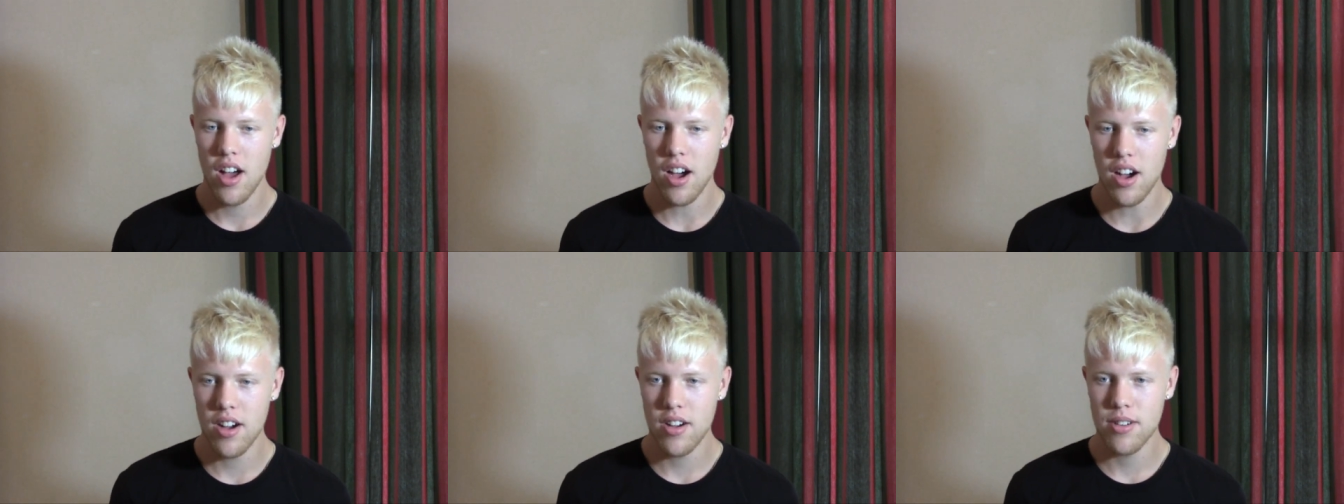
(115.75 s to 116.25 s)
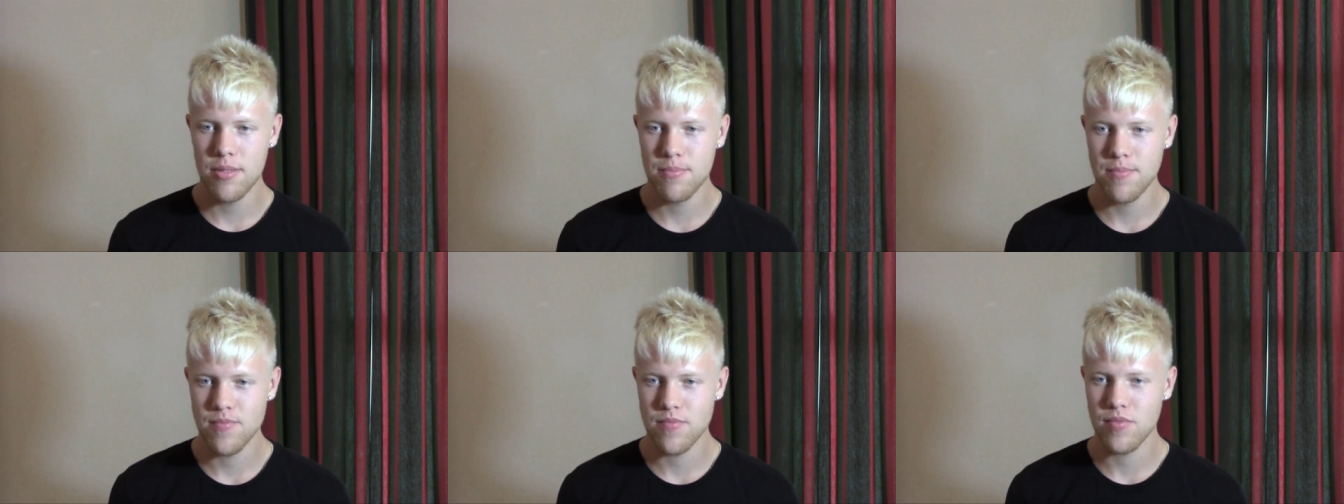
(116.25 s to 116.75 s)
Um,
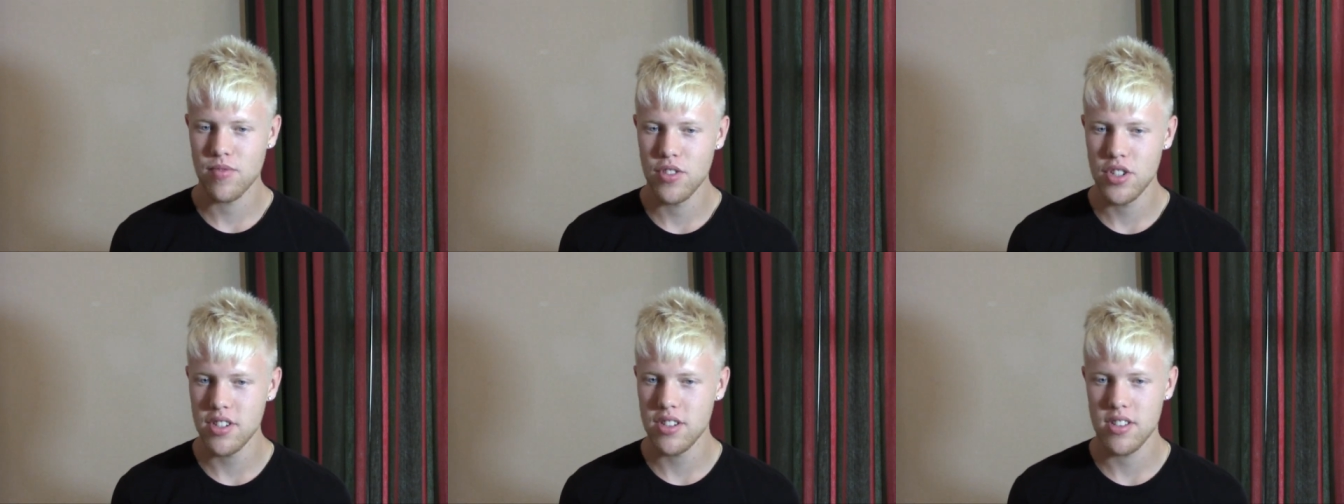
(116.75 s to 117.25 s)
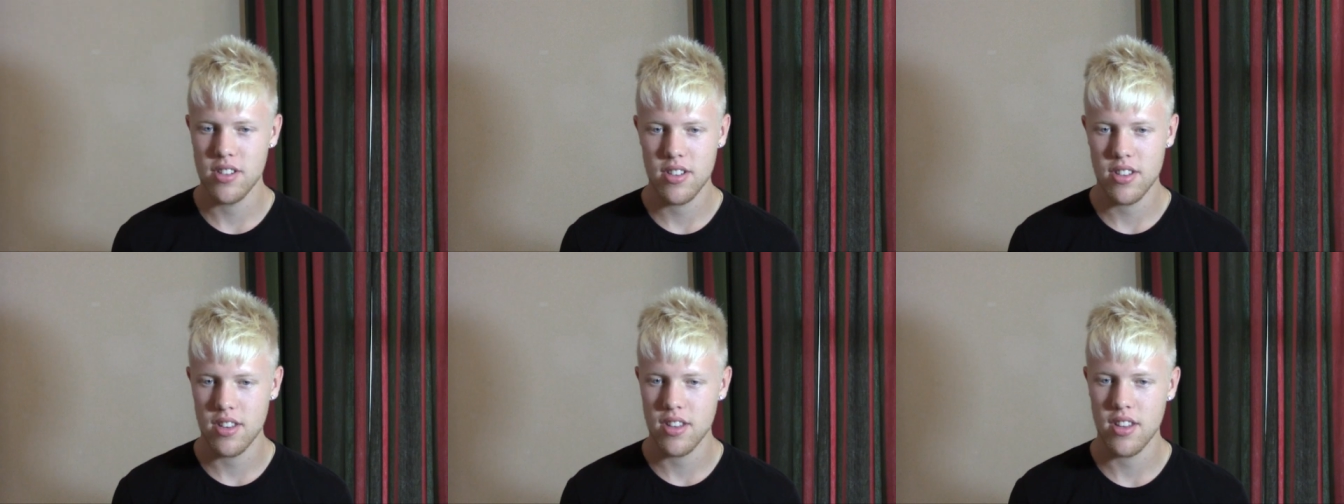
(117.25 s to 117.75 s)
just,
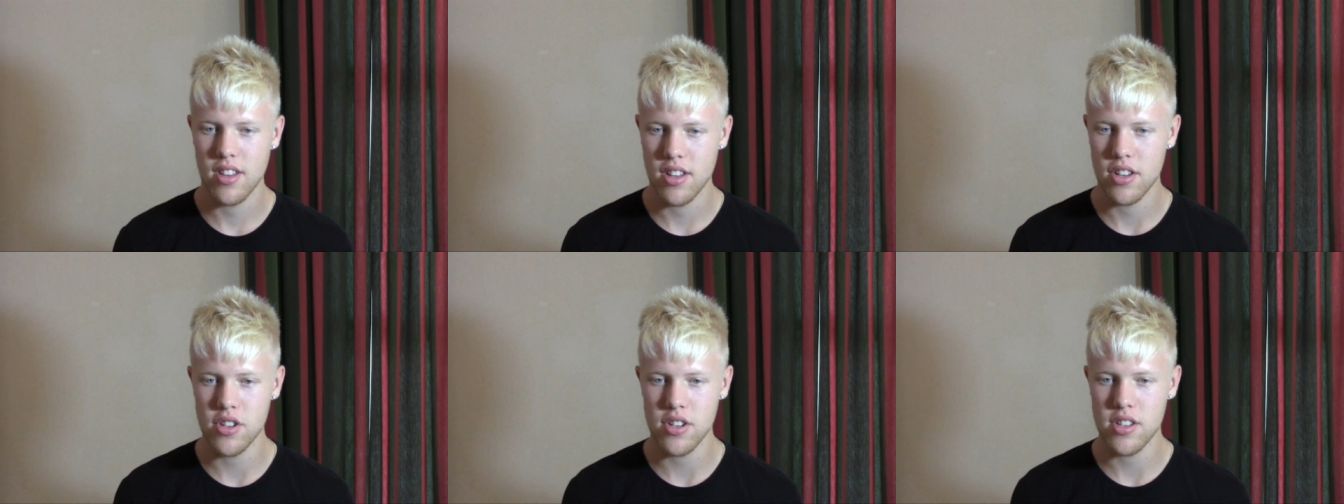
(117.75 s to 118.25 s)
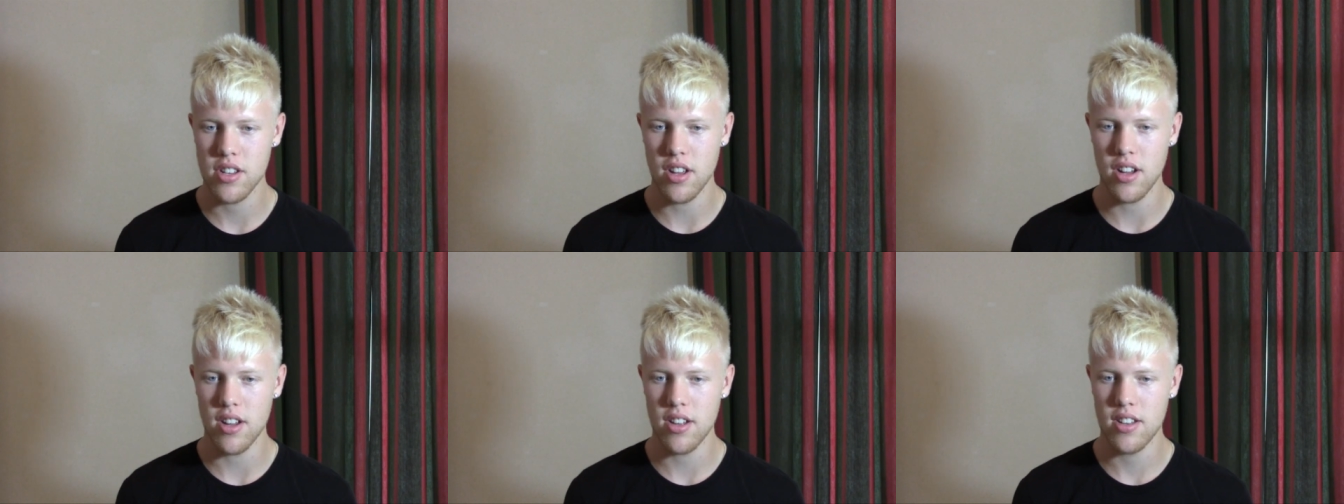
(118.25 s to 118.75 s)
just
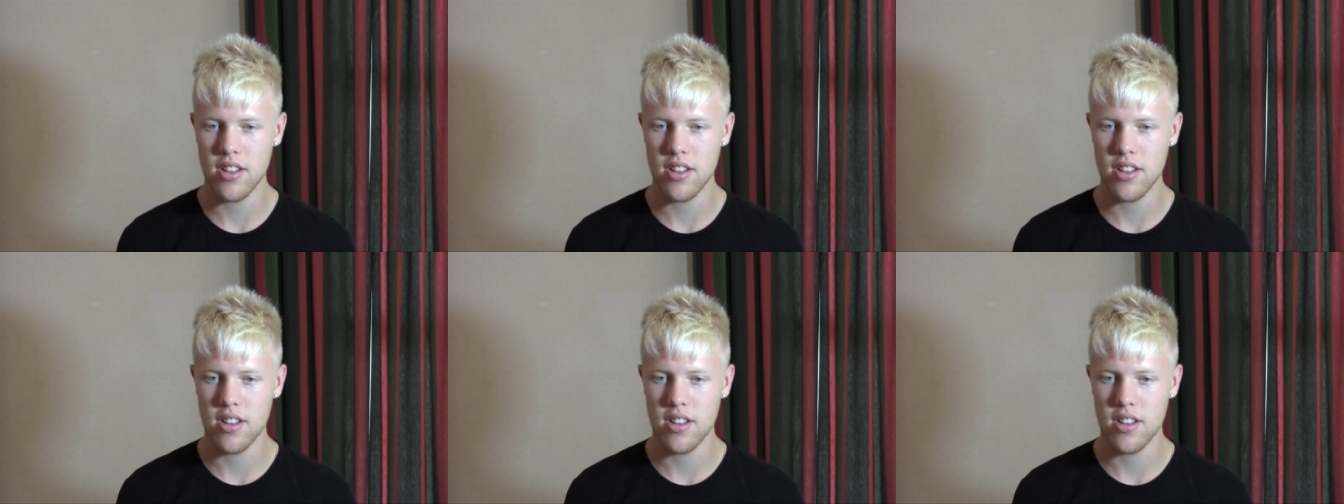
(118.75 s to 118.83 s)
uh,